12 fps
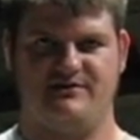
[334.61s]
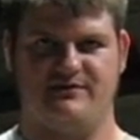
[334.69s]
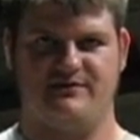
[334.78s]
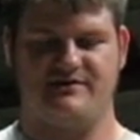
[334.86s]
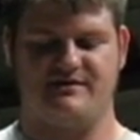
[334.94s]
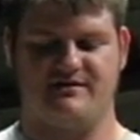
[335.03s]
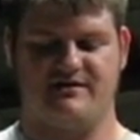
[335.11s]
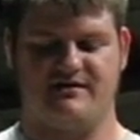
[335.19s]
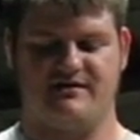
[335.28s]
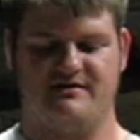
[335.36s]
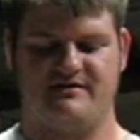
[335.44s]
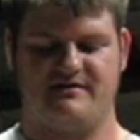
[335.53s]
with your
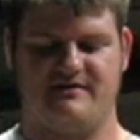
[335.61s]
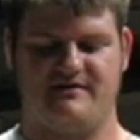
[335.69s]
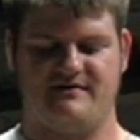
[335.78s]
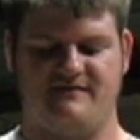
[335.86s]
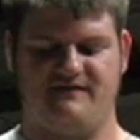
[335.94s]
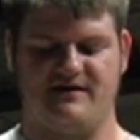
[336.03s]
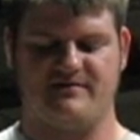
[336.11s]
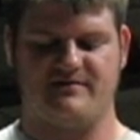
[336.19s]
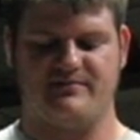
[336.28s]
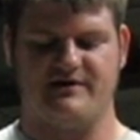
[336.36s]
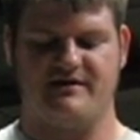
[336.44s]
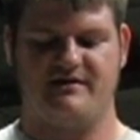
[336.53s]

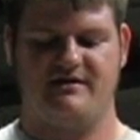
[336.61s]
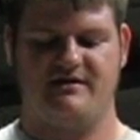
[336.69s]
fingerprint